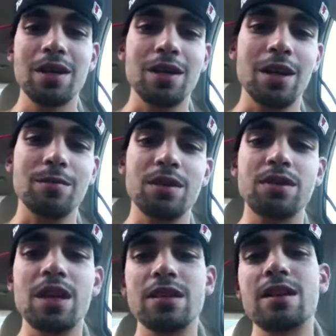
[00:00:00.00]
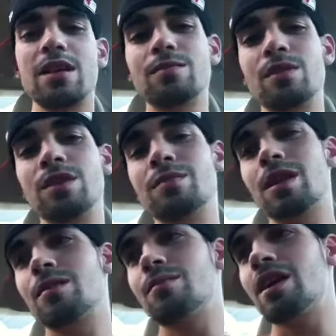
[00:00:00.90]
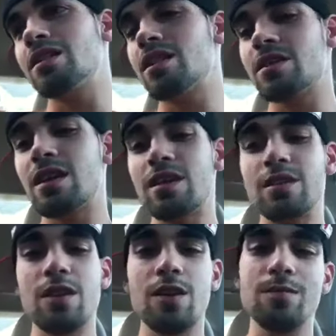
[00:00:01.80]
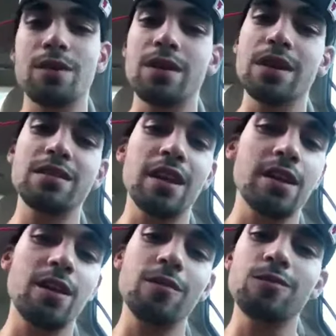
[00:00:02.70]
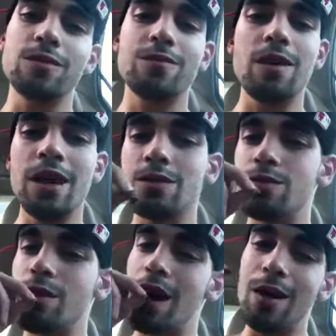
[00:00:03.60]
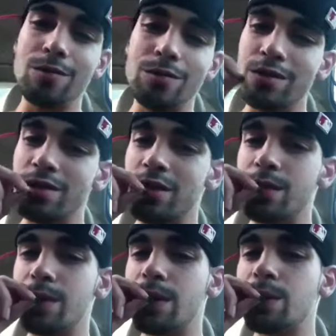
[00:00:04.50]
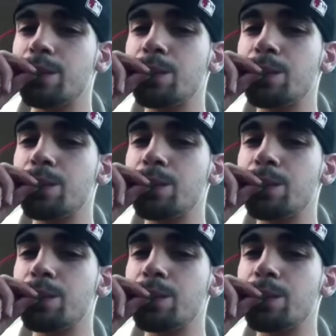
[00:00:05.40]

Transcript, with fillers: Yeah, I mean, shouts out to Money Making Bank. Shouts out to Young Bird. They taking off with the Flight Crew album and shit, man.